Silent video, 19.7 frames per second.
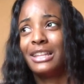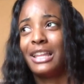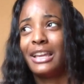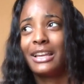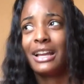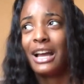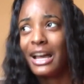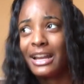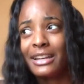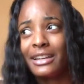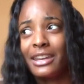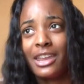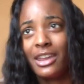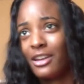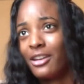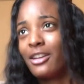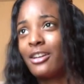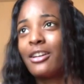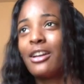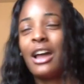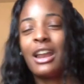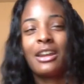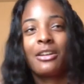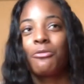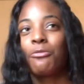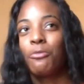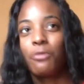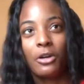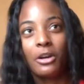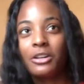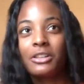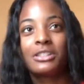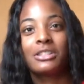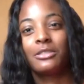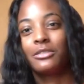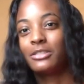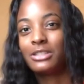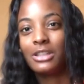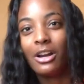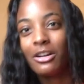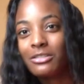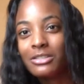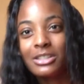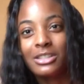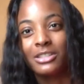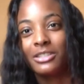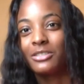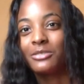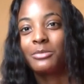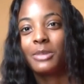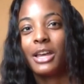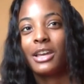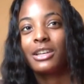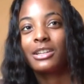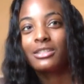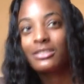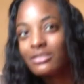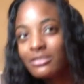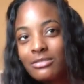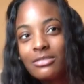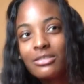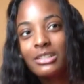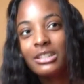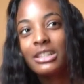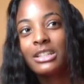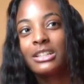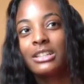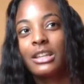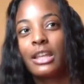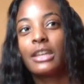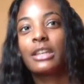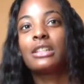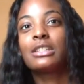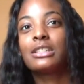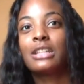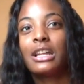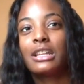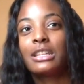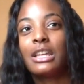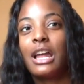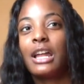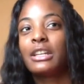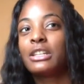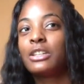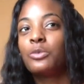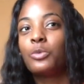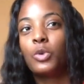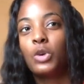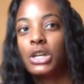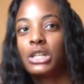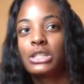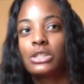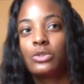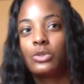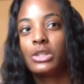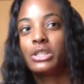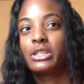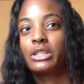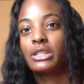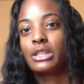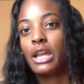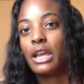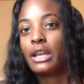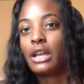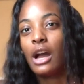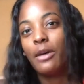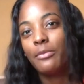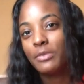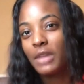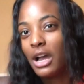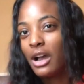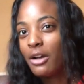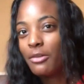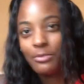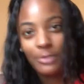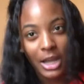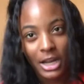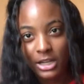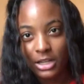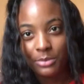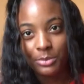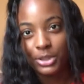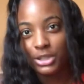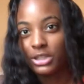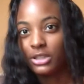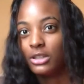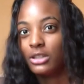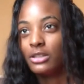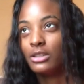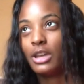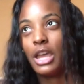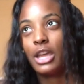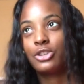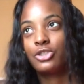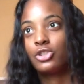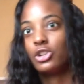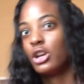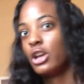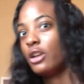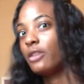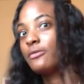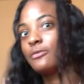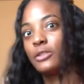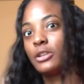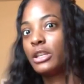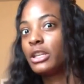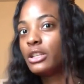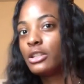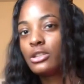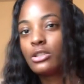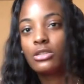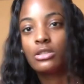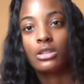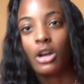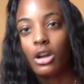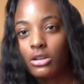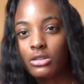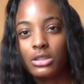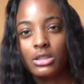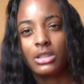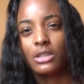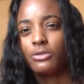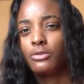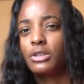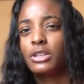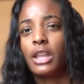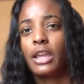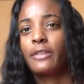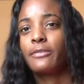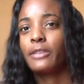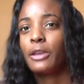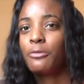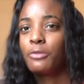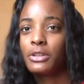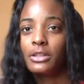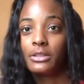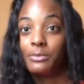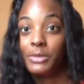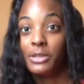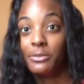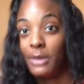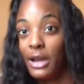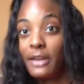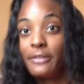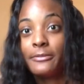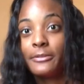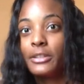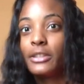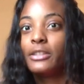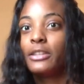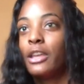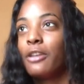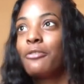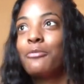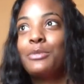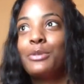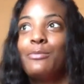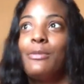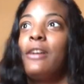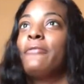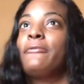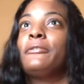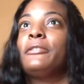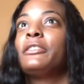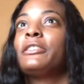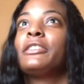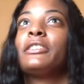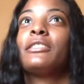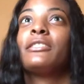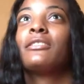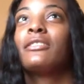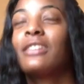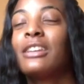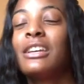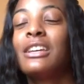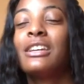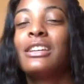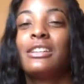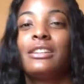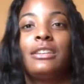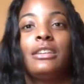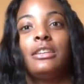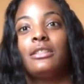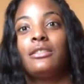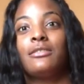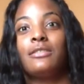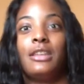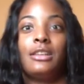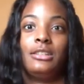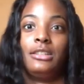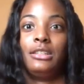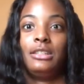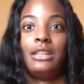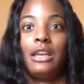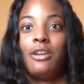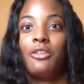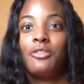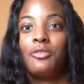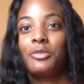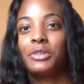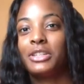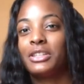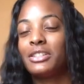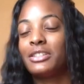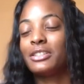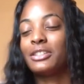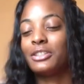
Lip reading: Like, I didn't care. I didn't want to talk to them. Like it's not that I didn't want to. It's just like I'm not gonna put the extra effort in to talk to someone. Like, if they wanted to be my friend, they would be my friend, and that's just how it went.